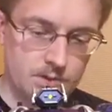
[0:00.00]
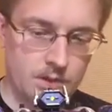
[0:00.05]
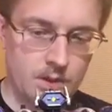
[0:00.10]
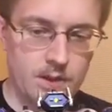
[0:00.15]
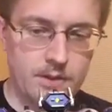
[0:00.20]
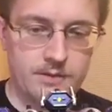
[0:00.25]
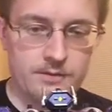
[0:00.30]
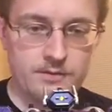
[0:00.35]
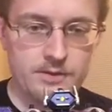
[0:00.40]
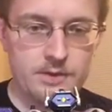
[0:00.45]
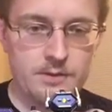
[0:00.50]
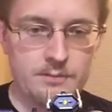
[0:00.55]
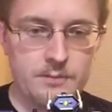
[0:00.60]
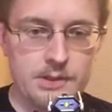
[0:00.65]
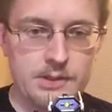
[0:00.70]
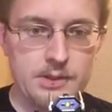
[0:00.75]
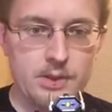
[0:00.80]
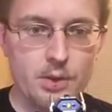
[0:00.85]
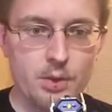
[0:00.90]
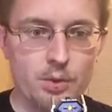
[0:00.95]
Honestly,
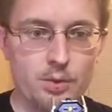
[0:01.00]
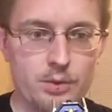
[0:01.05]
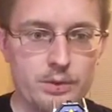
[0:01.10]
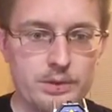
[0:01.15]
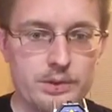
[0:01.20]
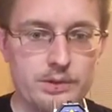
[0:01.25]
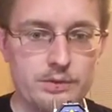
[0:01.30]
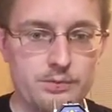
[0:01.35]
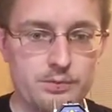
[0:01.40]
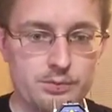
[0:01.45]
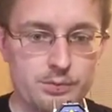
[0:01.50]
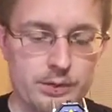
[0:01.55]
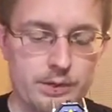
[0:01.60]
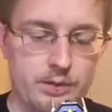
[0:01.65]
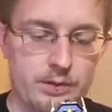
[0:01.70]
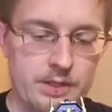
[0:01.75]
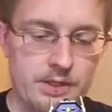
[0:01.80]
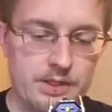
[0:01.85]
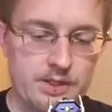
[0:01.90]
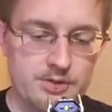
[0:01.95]
my only
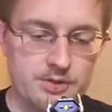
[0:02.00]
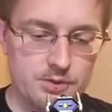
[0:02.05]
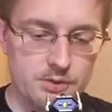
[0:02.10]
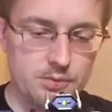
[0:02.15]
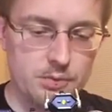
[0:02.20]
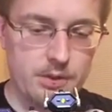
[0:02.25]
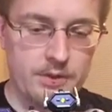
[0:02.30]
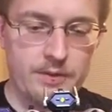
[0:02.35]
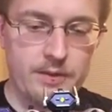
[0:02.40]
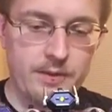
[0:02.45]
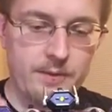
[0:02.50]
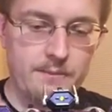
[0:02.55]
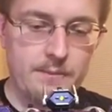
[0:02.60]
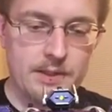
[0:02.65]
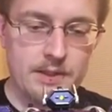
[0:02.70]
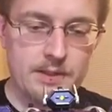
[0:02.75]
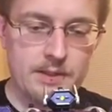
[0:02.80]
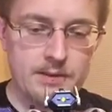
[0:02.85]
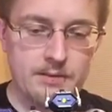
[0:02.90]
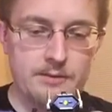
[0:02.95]
real issue with him
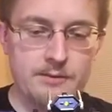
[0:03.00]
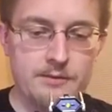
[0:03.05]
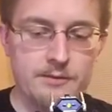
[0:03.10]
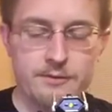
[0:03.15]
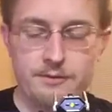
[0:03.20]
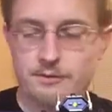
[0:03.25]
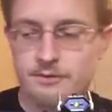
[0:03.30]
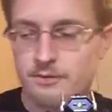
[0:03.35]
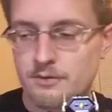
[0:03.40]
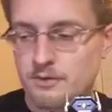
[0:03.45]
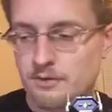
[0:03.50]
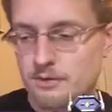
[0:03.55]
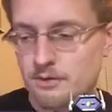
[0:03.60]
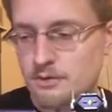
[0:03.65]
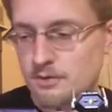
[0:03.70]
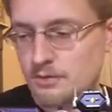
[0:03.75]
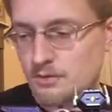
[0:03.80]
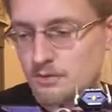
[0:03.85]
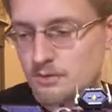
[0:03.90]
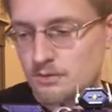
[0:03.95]
is
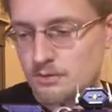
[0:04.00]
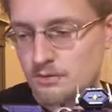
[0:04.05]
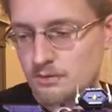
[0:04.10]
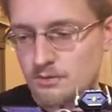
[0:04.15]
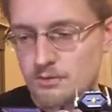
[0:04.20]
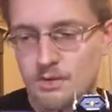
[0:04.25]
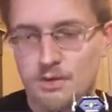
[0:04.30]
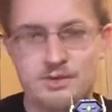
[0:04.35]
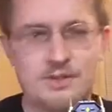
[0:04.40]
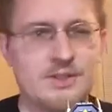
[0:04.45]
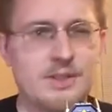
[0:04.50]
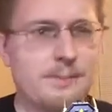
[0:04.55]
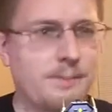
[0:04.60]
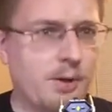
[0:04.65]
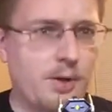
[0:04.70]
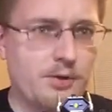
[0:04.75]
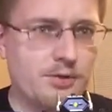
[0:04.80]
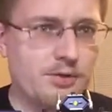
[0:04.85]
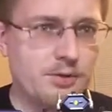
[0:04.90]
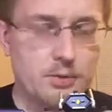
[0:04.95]
just a
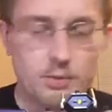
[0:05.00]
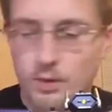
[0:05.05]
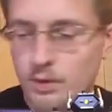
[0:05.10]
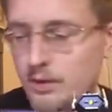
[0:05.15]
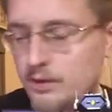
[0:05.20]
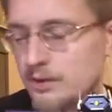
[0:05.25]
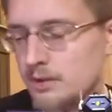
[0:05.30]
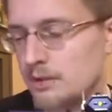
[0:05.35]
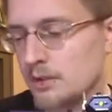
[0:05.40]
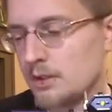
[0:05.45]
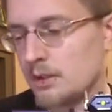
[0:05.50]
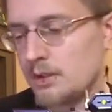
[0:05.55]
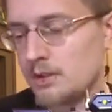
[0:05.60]
personal one.